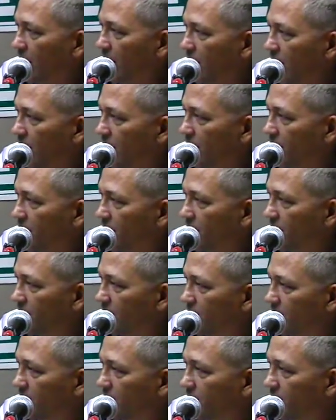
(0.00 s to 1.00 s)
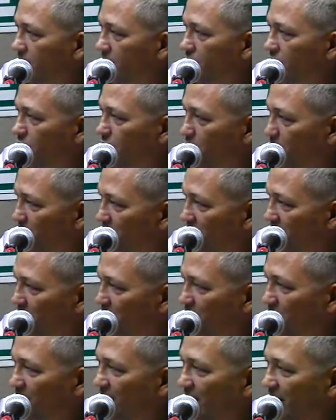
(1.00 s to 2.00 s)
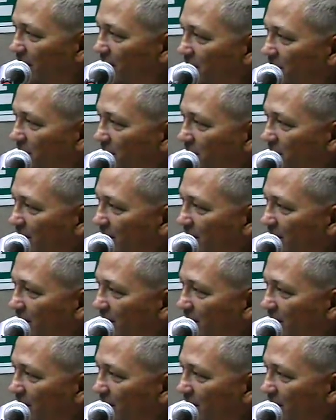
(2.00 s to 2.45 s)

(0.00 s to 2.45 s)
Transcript: and slow down their life